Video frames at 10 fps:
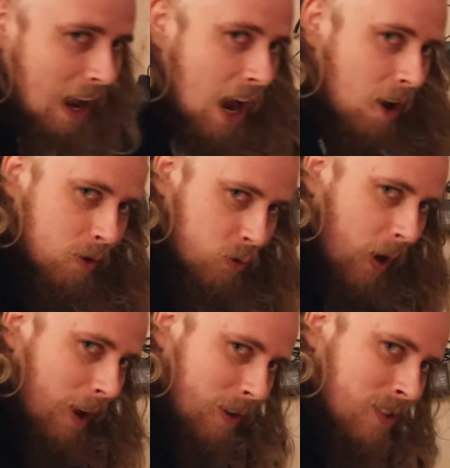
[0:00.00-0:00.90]
air
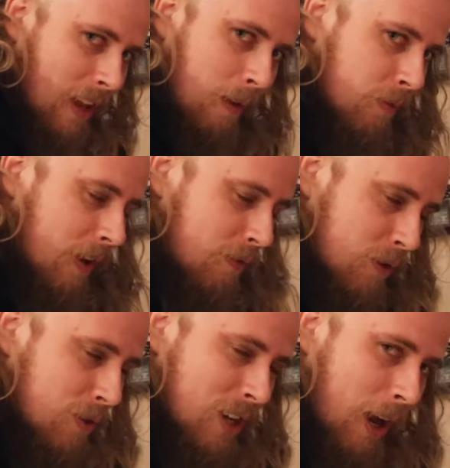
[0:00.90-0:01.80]
dry yourself after
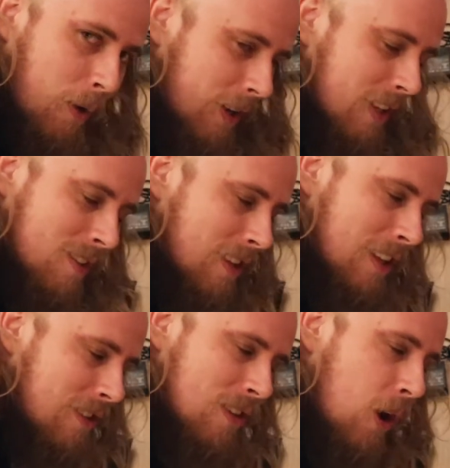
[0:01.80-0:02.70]
you showered. It's,
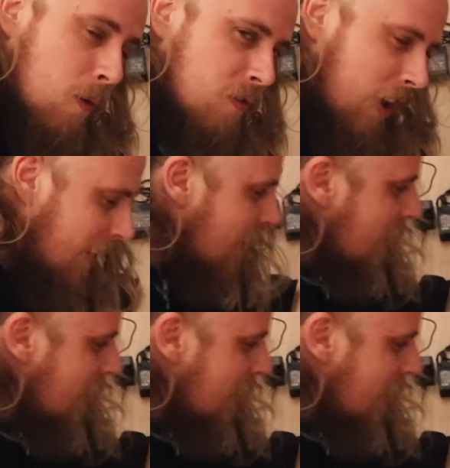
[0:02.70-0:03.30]
it's no fun.